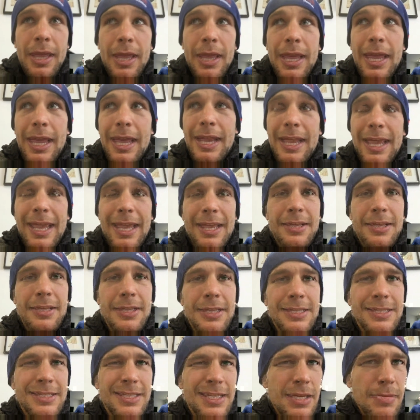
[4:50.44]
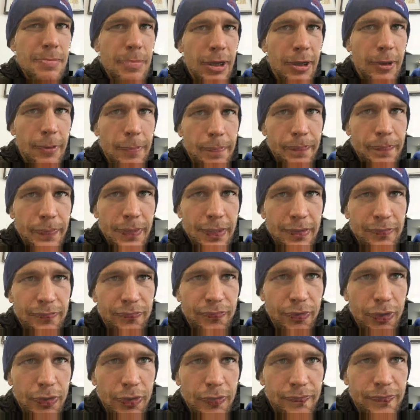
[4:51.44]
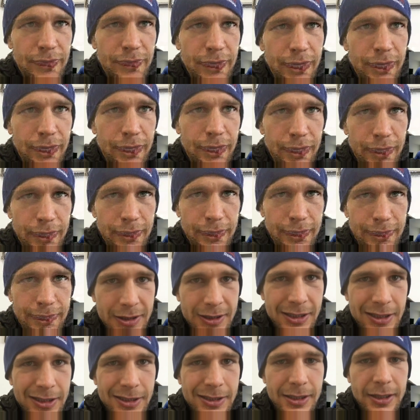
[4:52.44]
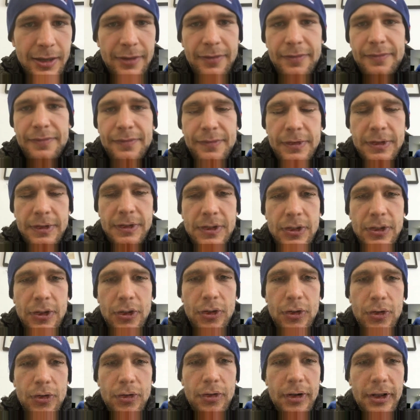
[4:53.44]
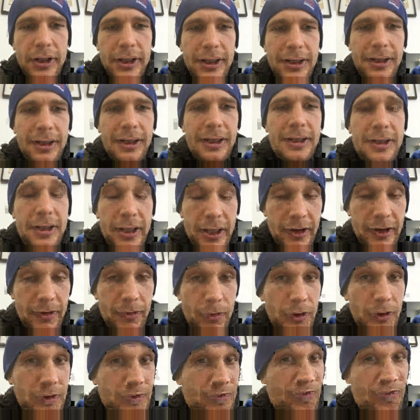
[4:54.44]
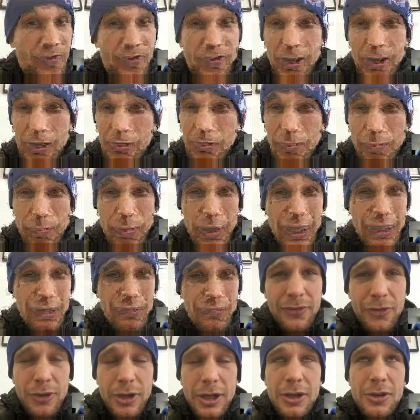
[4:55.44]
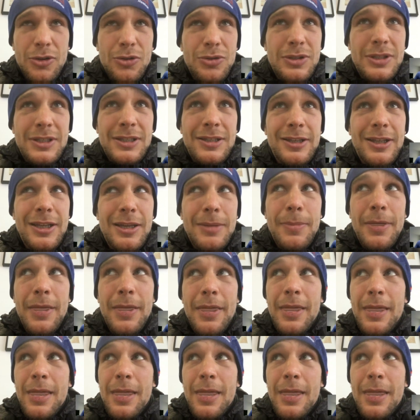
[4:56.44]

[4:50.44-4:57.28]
and I had an edema in front of the C7. So it was very painful. I couldn't sleep.